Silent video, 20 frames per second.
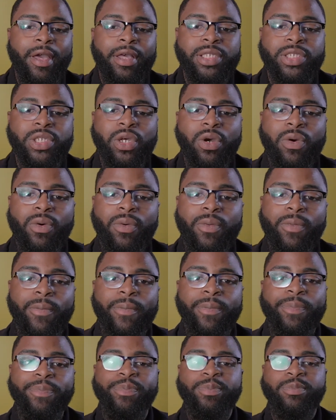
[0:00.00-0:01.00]
so
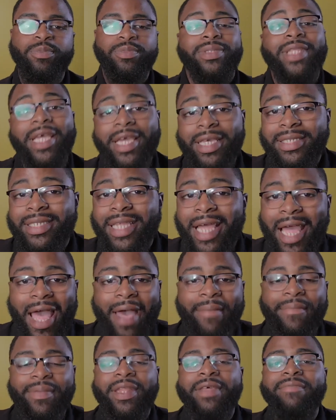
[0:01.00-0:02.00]
things that
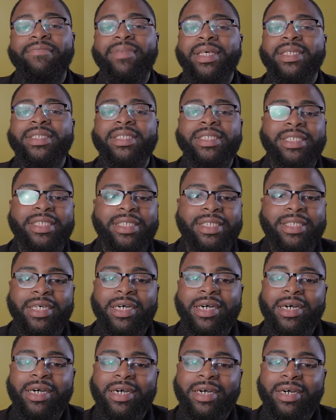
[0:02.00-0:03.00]
happen in business.
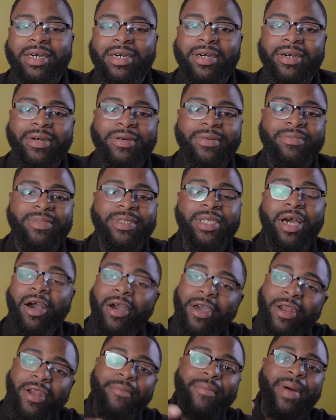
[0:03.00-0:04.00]

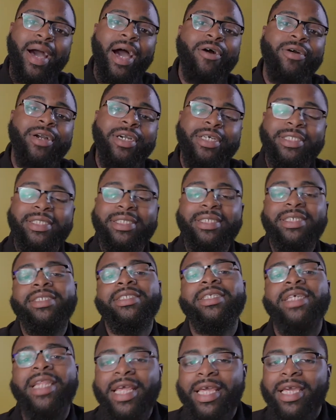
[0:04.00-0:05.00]
Talking about
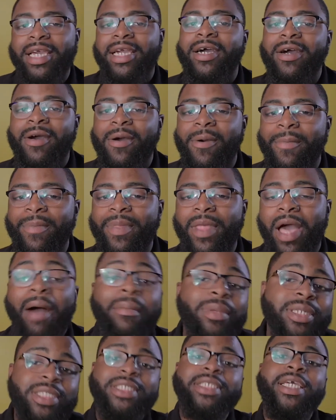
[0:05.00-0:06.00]
consistent income, I'm
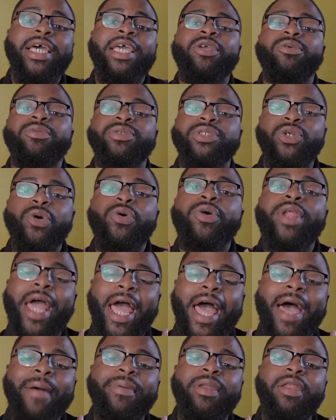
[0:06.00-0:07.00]
gonna just tell you a story that
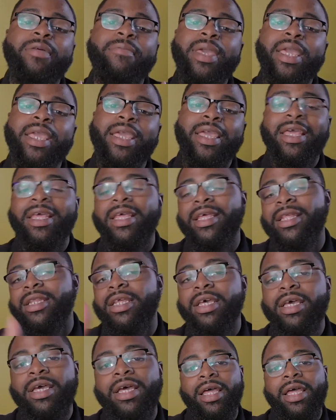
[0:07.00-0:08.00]
happened to me, and
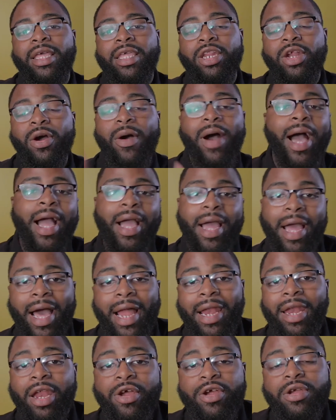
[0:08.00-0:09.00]

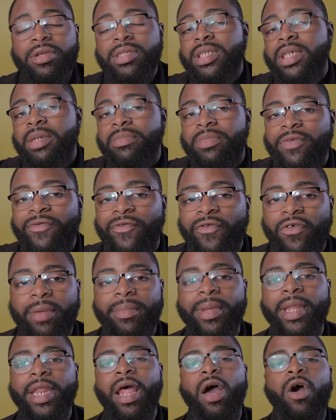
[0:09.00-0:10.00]
I learned something
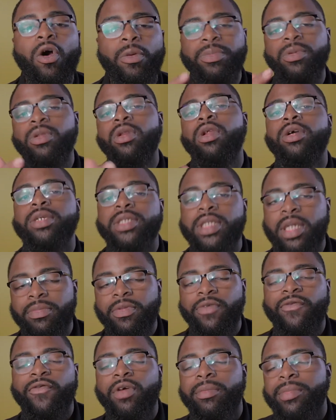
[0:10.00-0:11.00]
from it, and I hope you learned
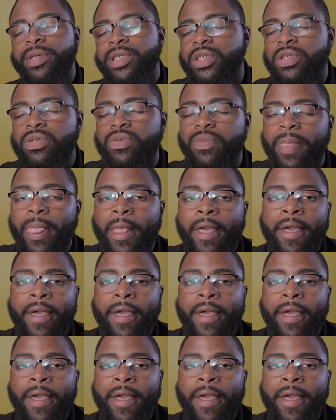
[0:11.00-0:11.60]
something from it too.